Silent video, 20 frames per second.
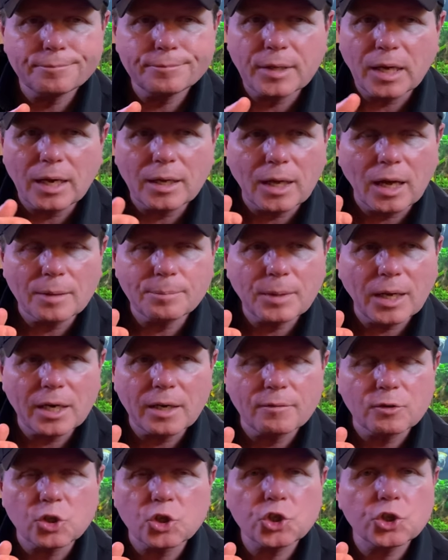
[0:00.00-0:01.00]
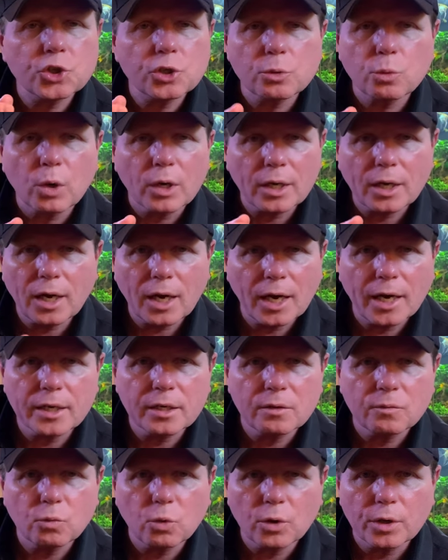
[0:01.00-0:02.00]
I'm not even sure what
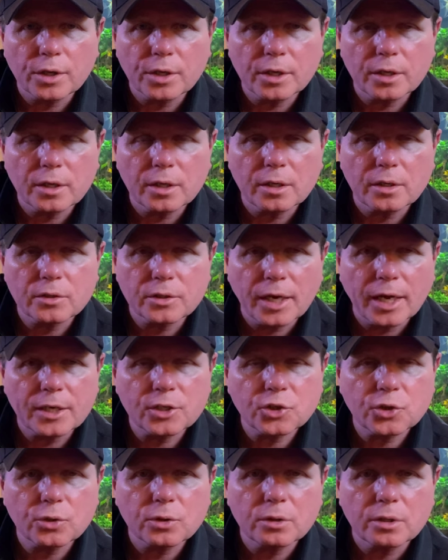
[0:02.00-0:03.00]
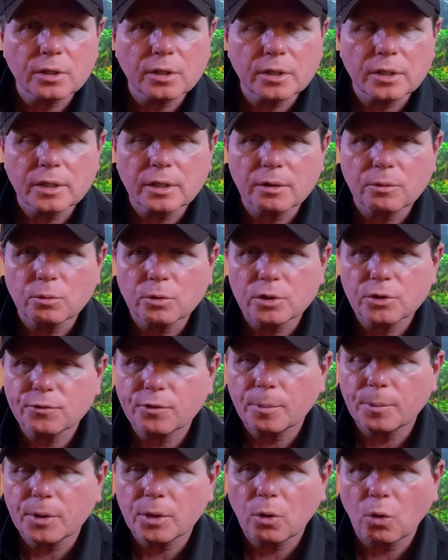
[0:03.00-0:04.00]
kind of wood it is. Actually, it was
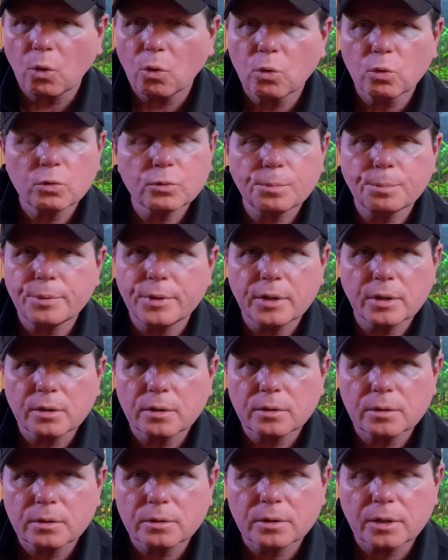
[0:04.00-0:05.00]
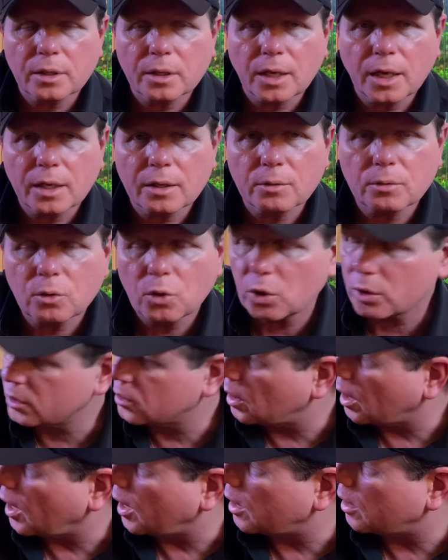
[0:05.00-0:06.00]
from an old build, and I
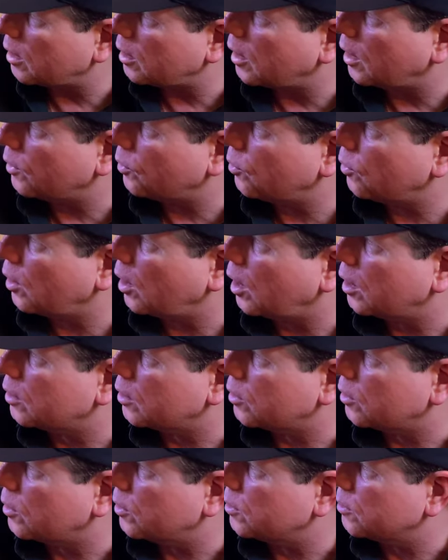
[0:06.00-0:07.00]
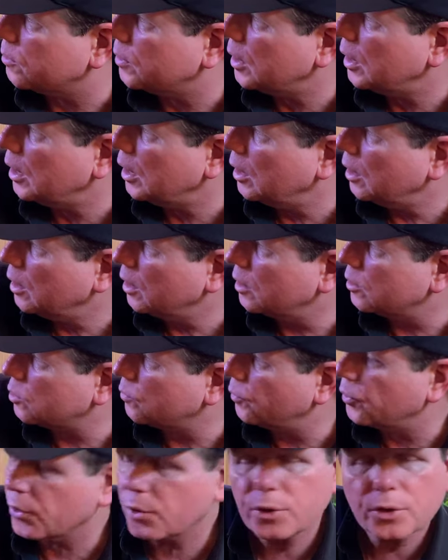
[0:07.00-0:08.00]
looked at it and I thought, you know, it's
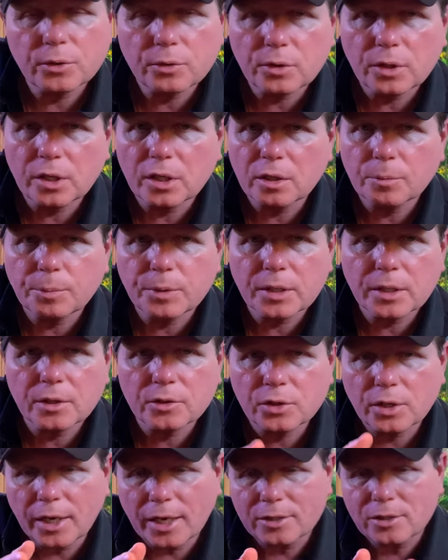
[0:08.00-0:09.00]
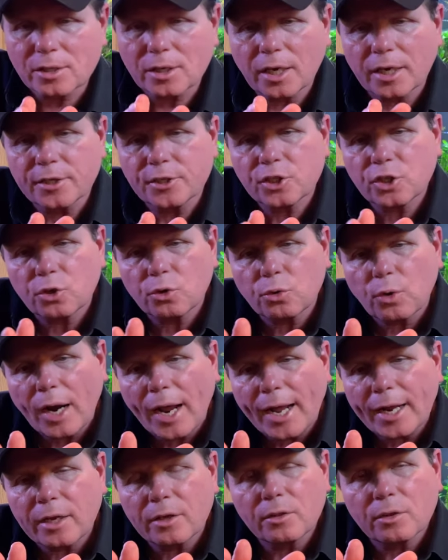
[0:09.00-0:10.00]
very unique because it has a nice
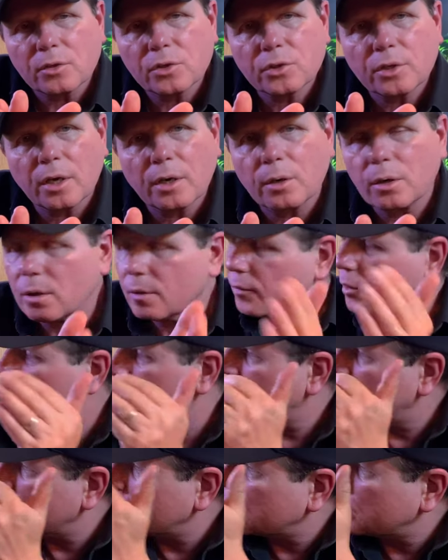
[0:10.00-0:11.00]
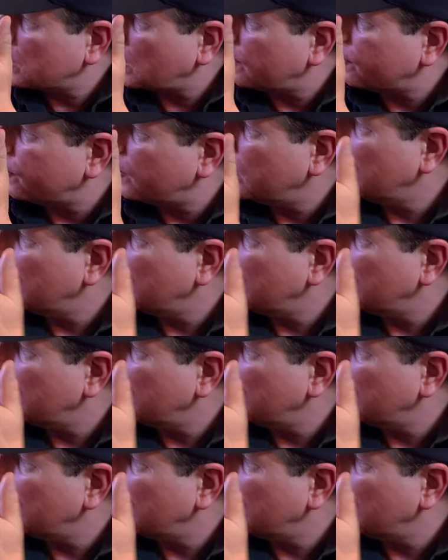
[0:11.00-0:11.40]
crack in the center of it to stuff